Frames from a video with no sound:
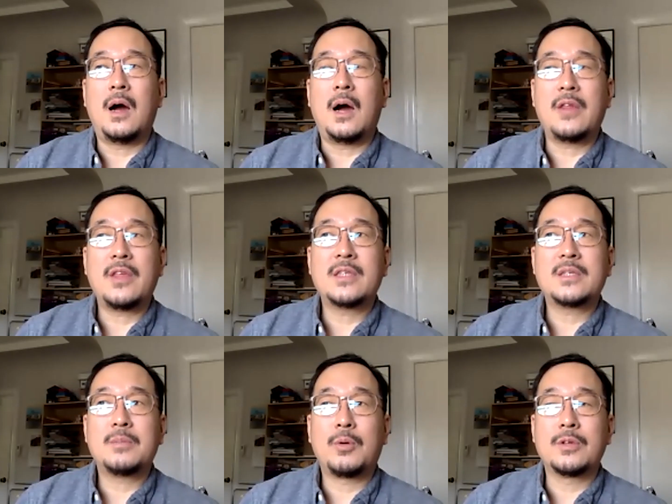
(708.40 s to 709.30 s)
I think it's
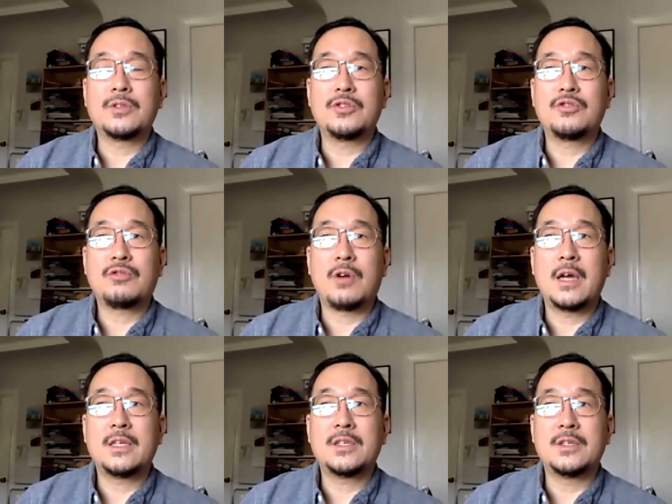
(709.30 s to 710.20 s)
important to
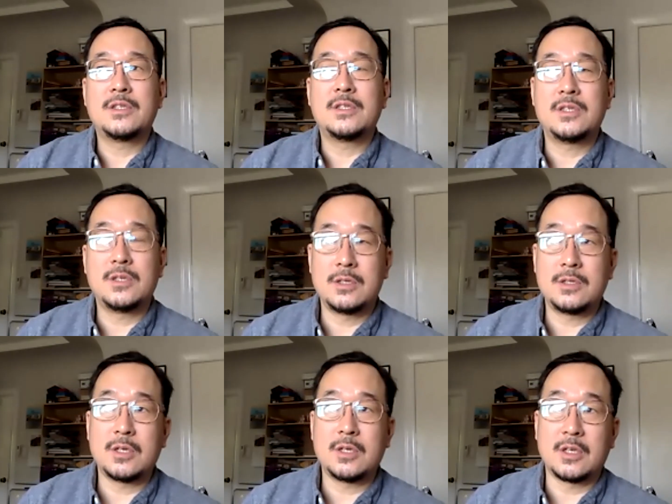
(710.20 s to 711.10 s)
try to
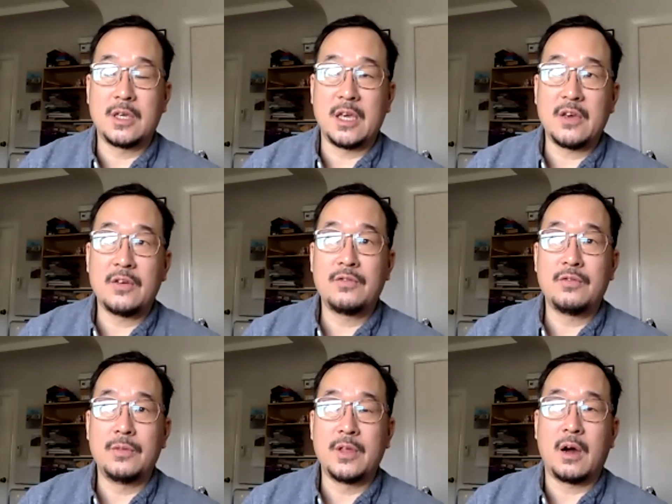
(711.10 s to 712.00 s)
give
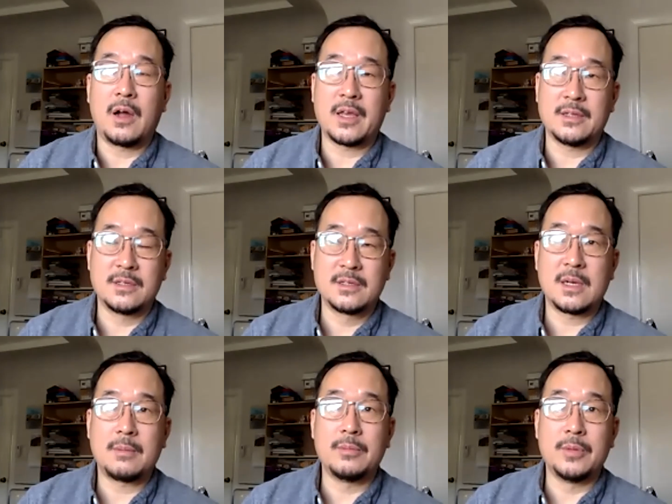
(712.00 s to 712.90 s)
the audience
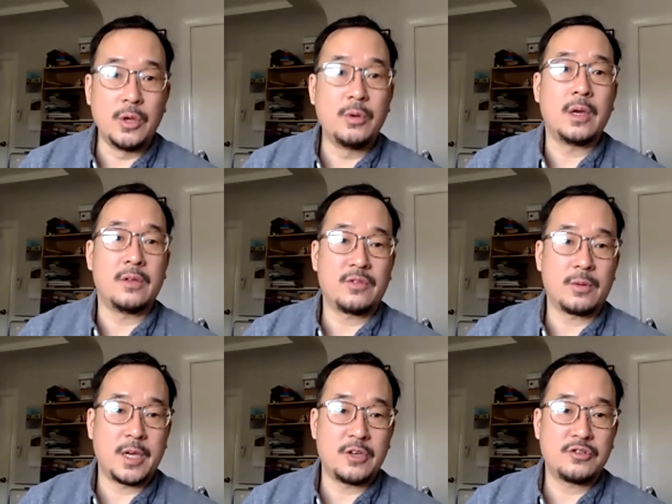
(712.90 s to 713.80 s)
some new
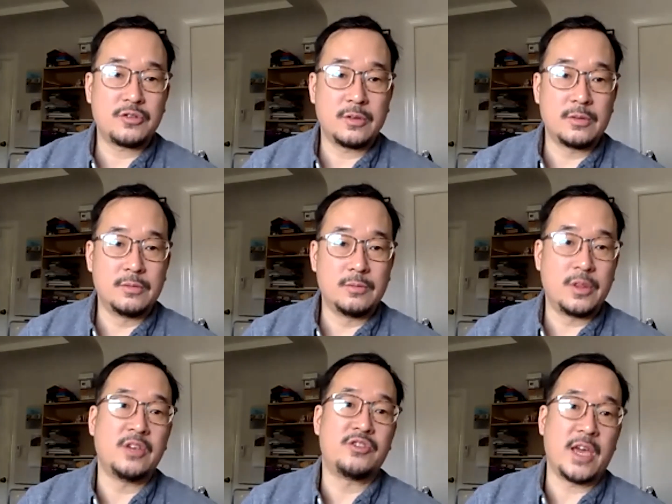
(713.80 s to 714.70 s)
information
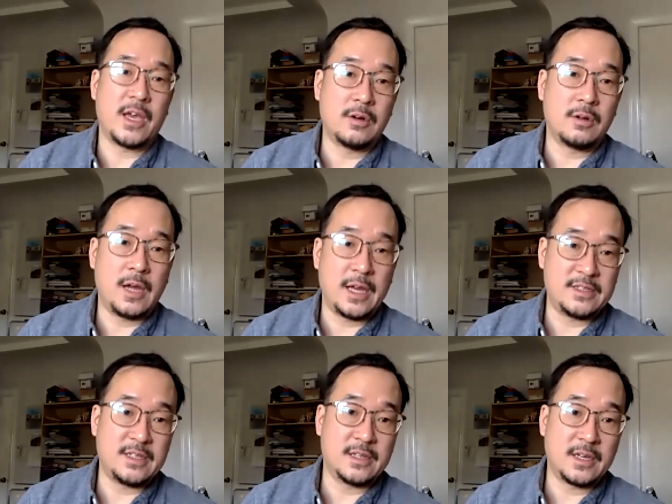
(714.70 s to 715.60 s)
with each angle,
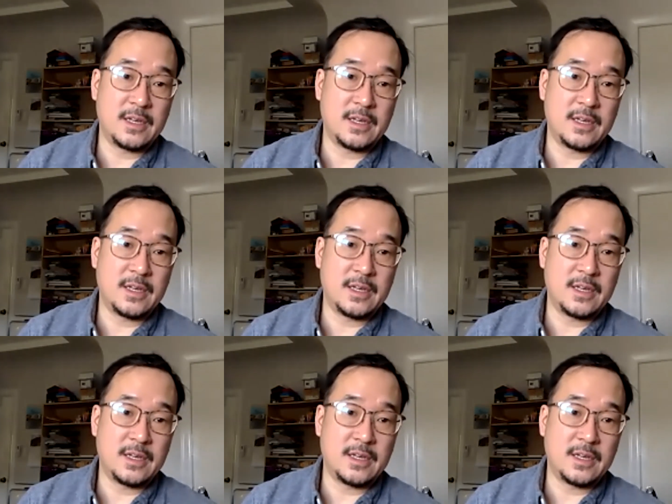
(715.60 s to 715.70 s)
ideally.